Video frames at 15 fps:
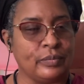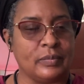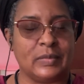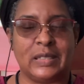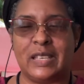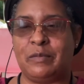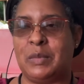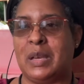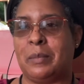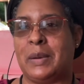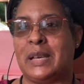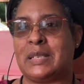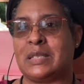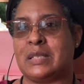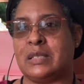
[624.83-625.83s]
leave me a
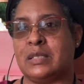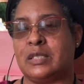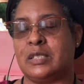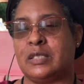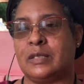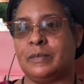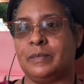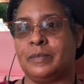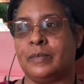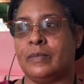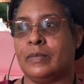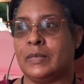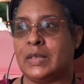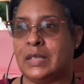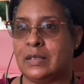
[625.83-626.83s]
message.
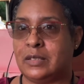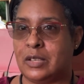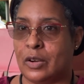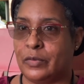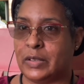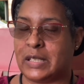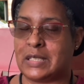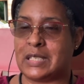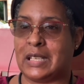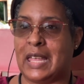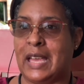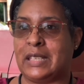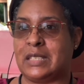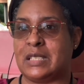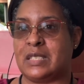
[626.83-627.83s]
Don't forget to
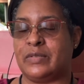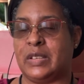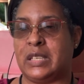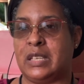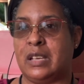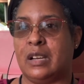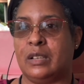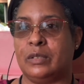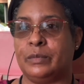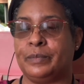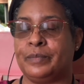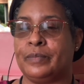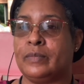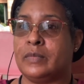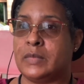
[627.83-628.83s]
like this video.
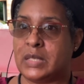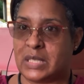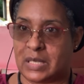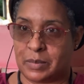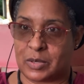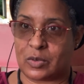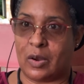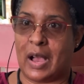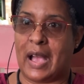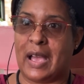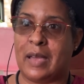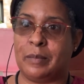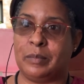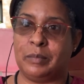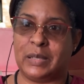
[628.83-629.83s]

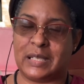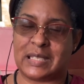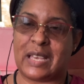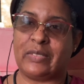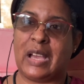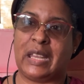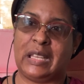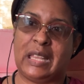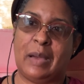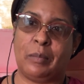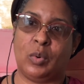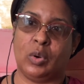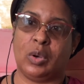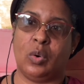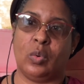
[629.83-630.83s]
Subscribe, because I've got a lot
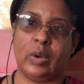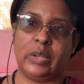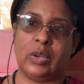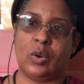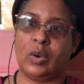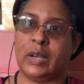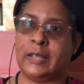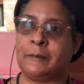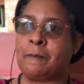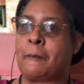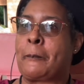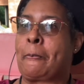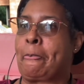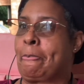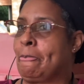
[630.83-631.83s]
more going on.
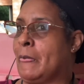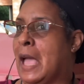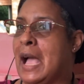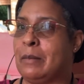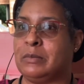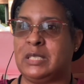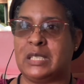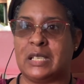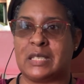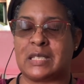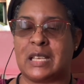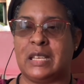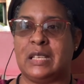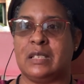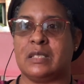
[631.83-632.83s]
I'm just
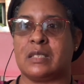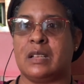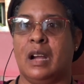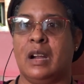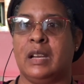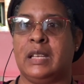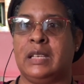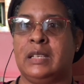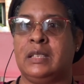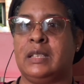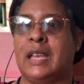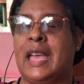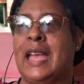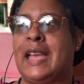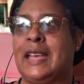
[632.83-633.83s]
getting started.
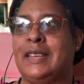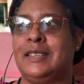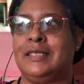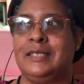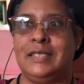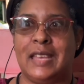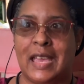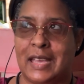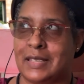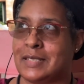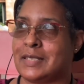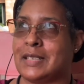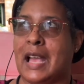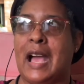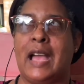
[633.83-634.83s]
And
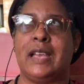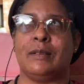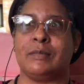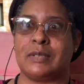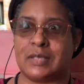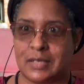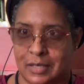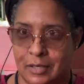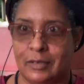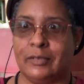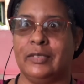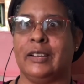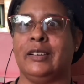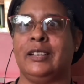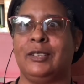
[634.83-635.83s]
yes, I am still
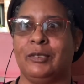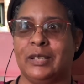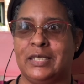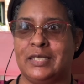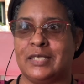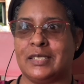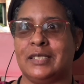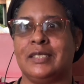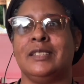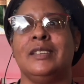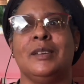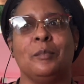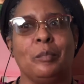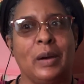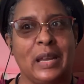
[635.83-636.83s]
very cringy.
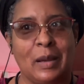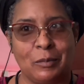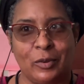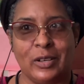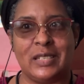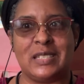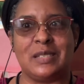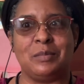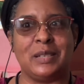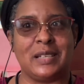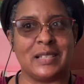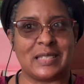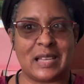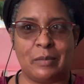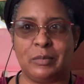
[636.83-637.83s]
But I'm cringy
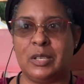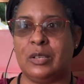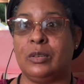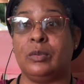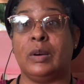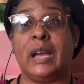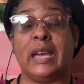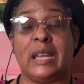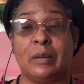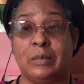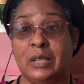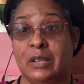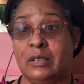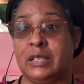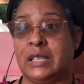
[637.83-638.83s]
because I'm new and I'm
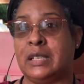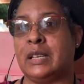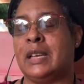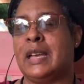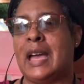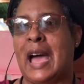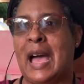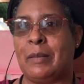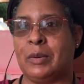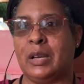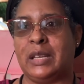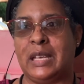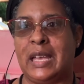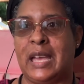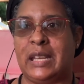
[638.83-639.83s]
learning. I'm going
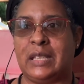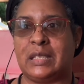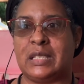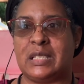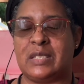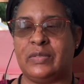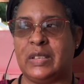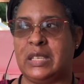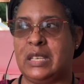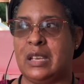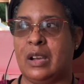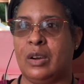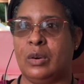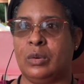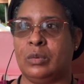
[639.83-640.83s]
to edit this
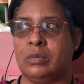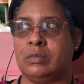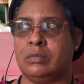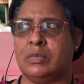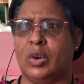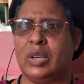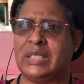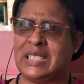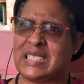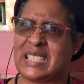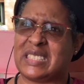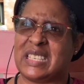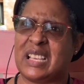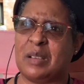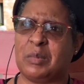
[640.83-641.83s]
video, or at least I
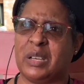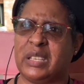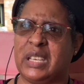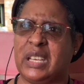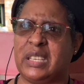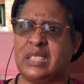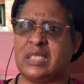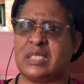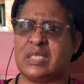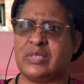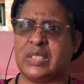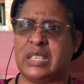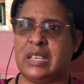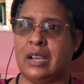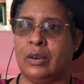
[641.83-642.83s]
think I'm going to edit this
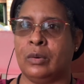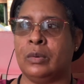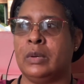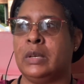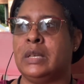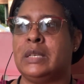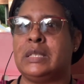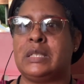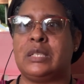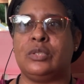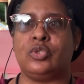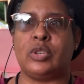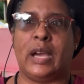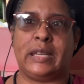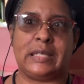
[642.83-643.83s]
video, to
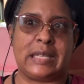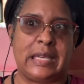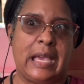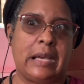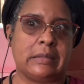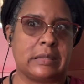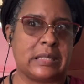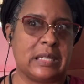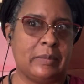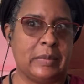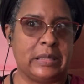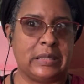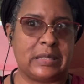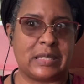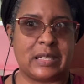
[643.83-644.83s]
try to take out some
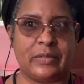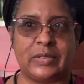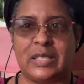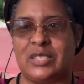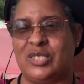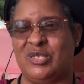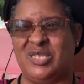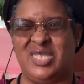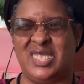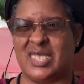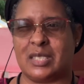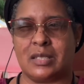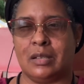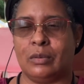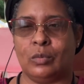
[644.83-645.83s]
of the stuff that you
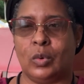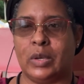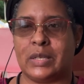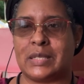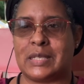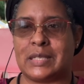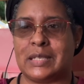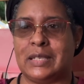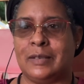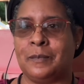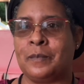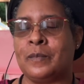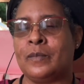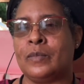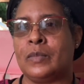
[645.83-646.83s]
just don't want to see.
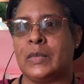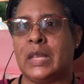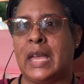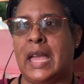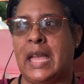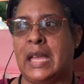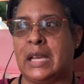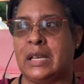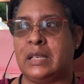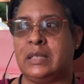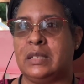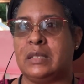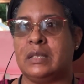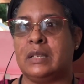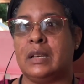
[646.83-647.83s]

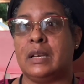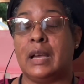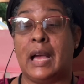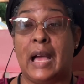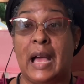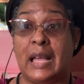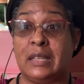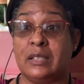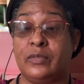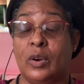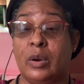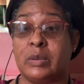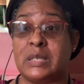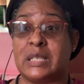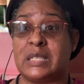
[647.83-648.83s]
And I look
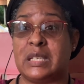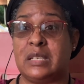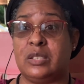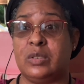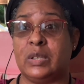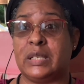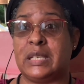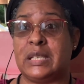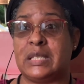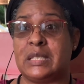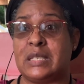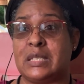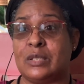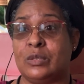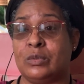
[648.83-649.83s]
forward to seeing you again
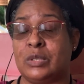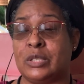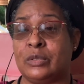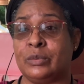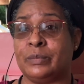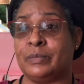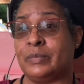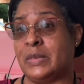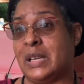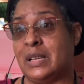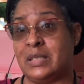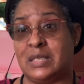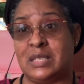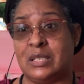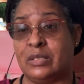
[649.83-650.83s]
soon.
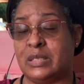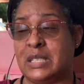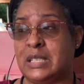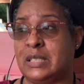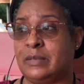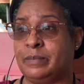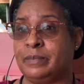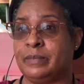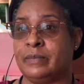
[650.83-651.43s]
Until then,